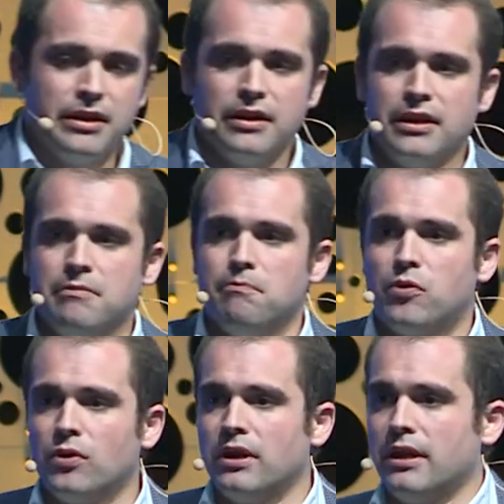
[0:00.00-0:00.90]

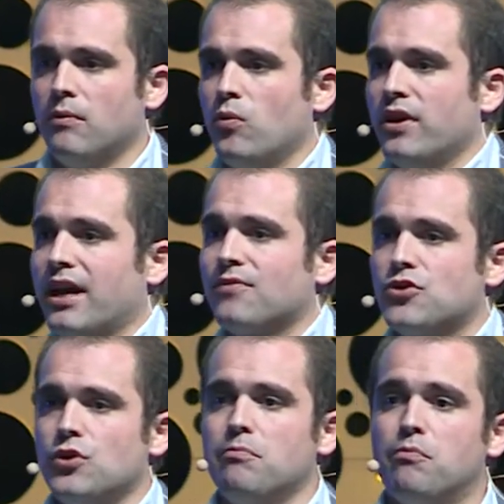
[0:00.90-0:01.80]
if we have
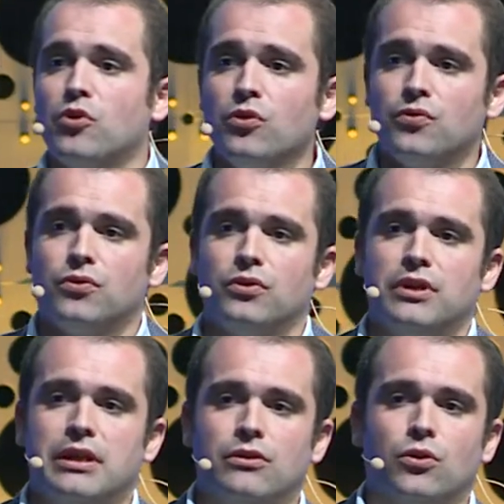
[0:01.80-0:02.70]
to improve
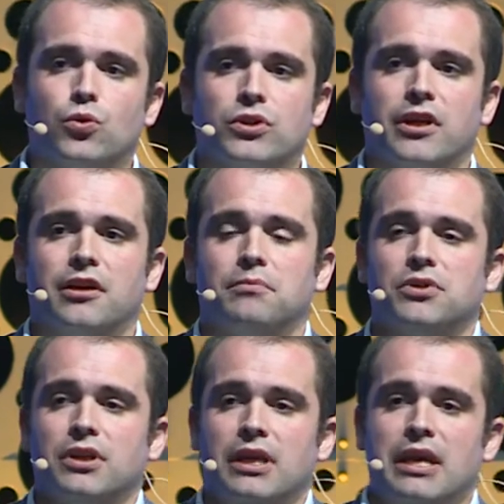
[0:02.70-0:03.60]
in those
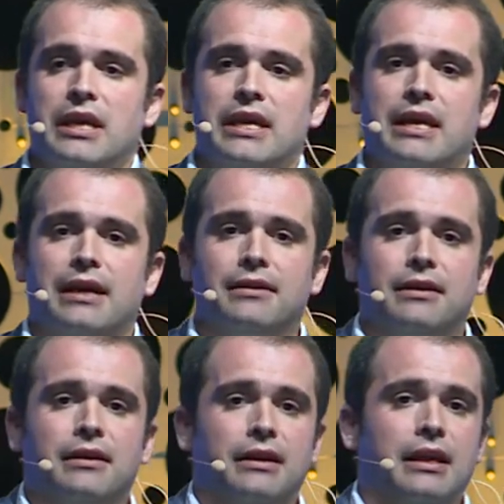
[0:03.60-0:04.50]
terms. And,
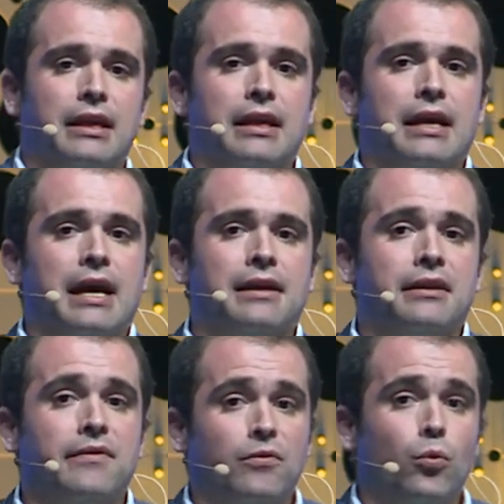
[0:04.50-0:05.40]
and
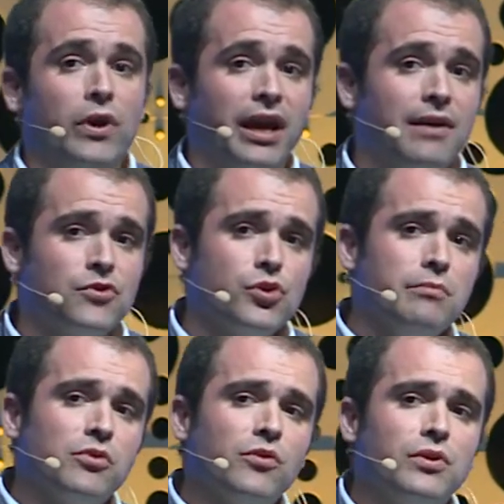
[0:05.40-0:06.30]
if we have to
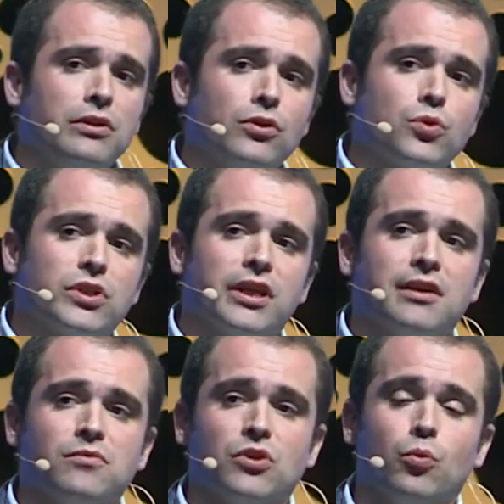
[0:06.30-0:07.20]
improve in those
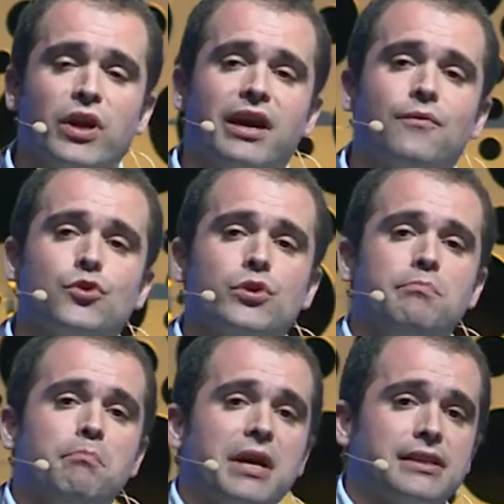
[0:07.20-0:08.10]
terms, we have to
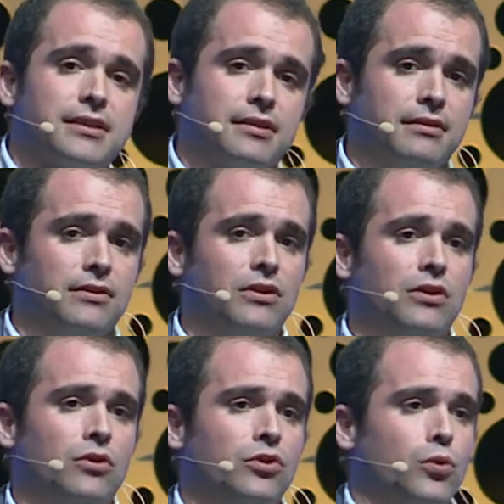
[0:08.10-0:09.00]
invest
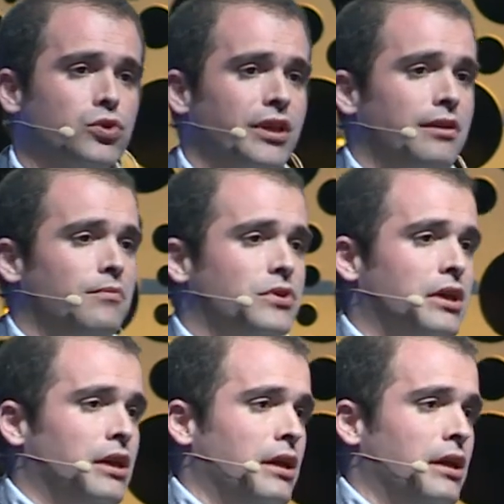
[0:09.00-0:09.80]
on those terms.